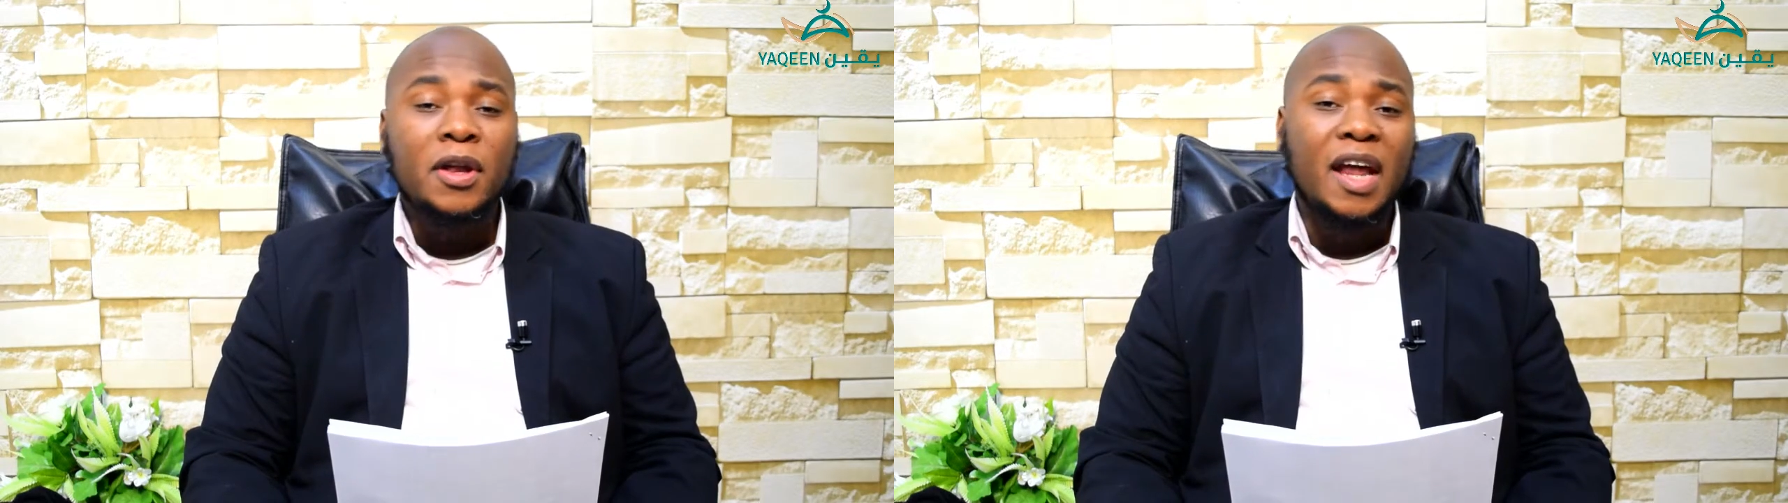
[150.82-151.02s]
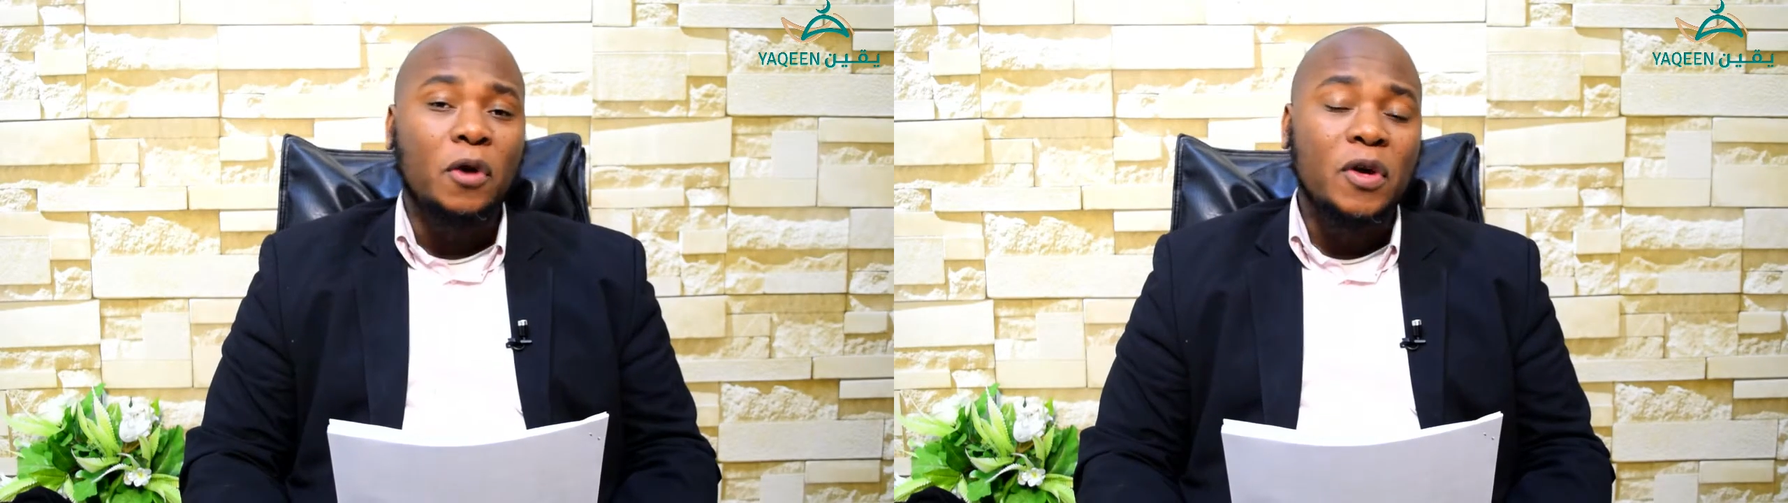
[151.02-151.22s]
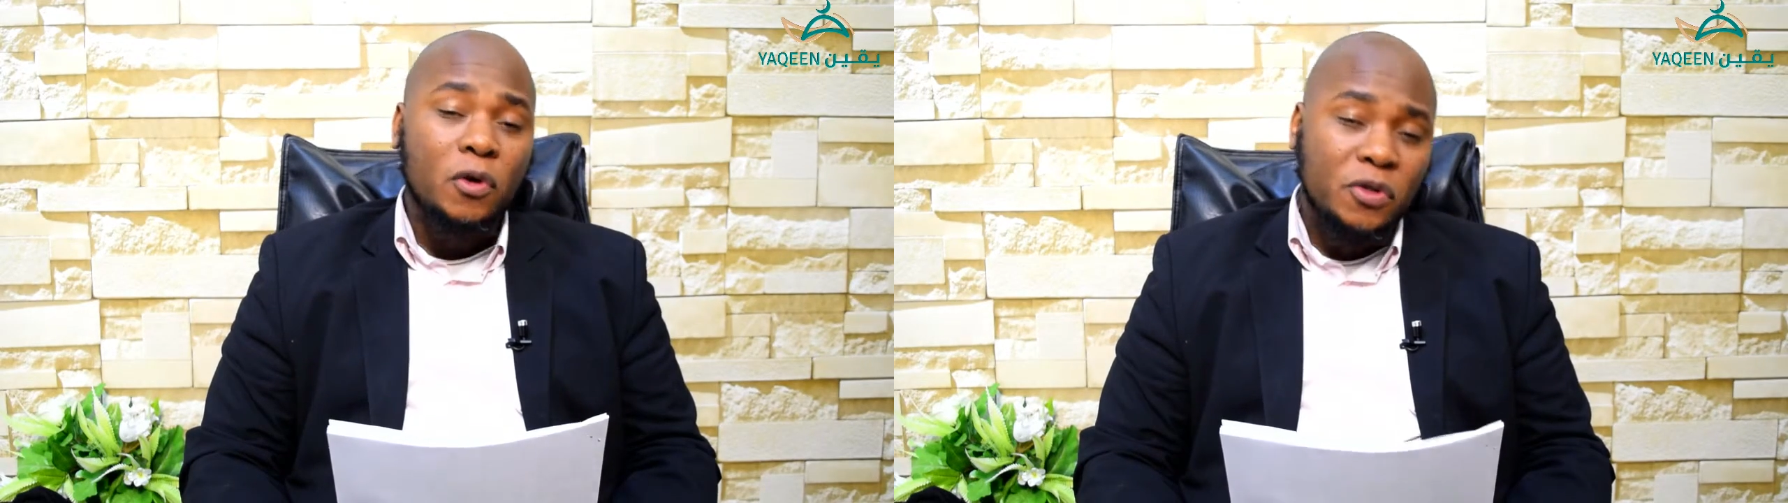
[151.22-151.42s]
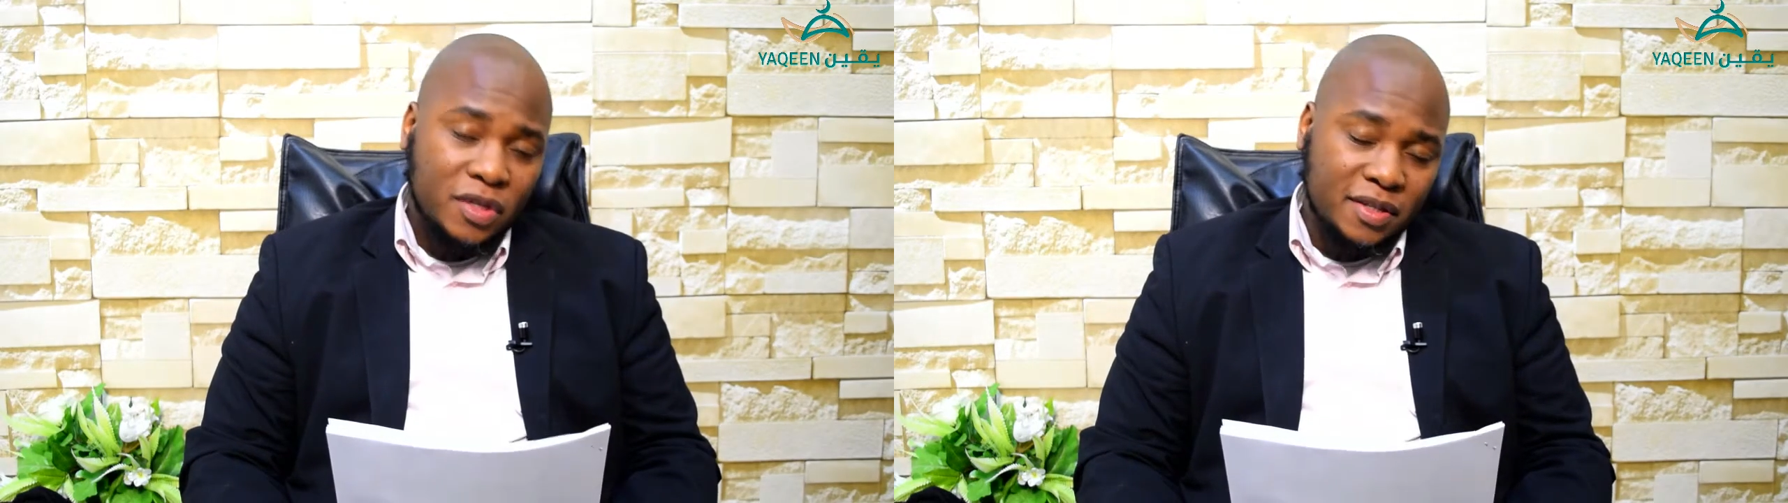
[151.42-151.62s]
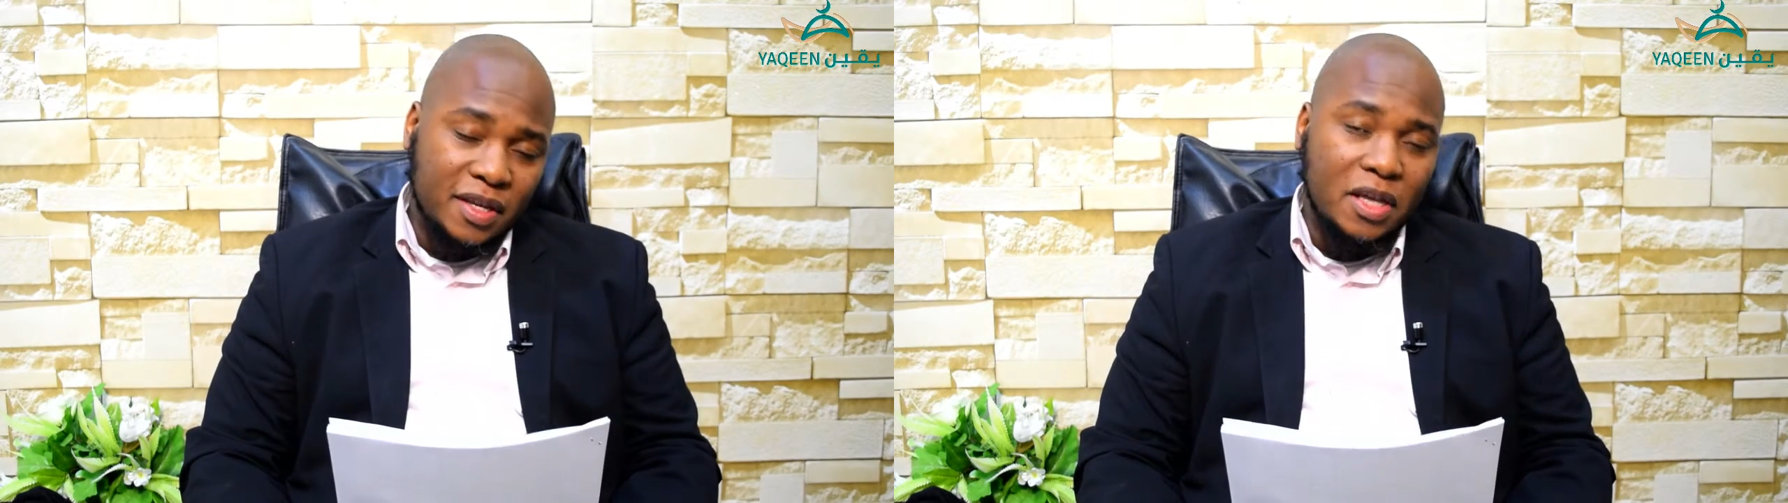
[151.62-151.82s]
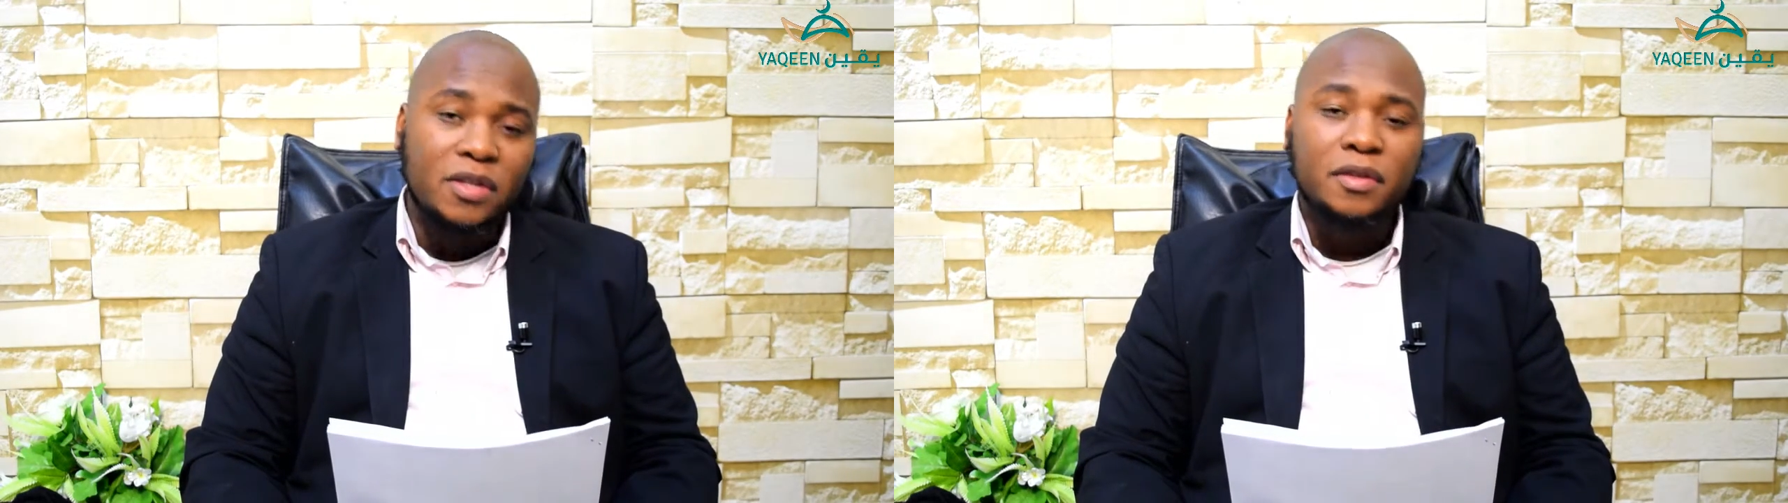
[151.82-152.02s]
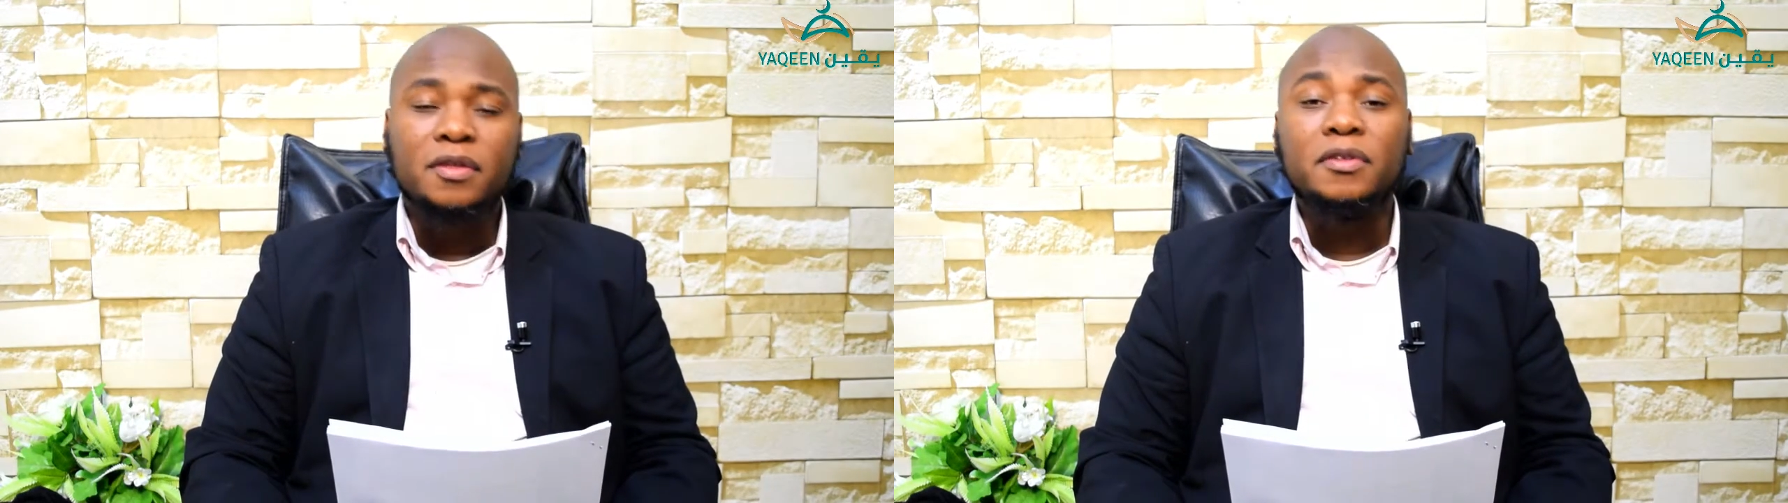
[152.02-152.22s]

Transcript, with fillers: Now, in our sitting,